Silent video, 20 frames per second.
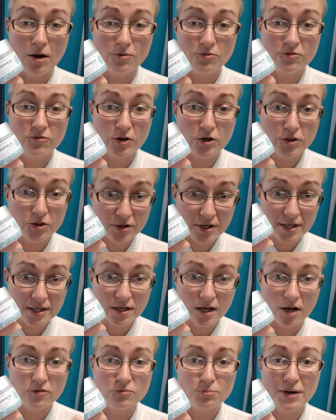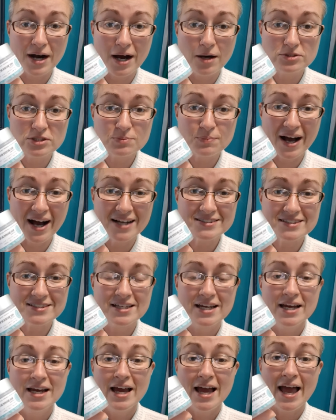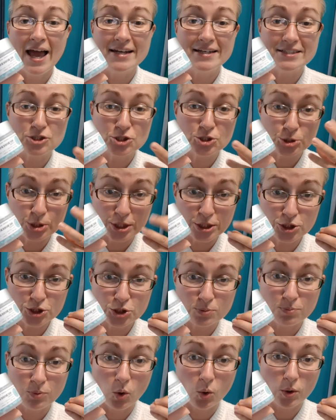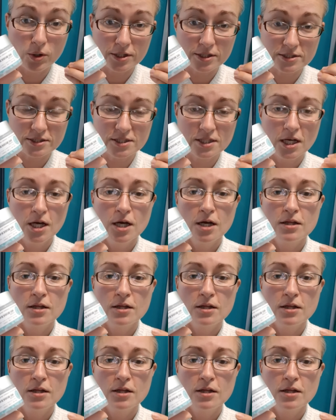furthering of brown spots, and it shrinks your pores.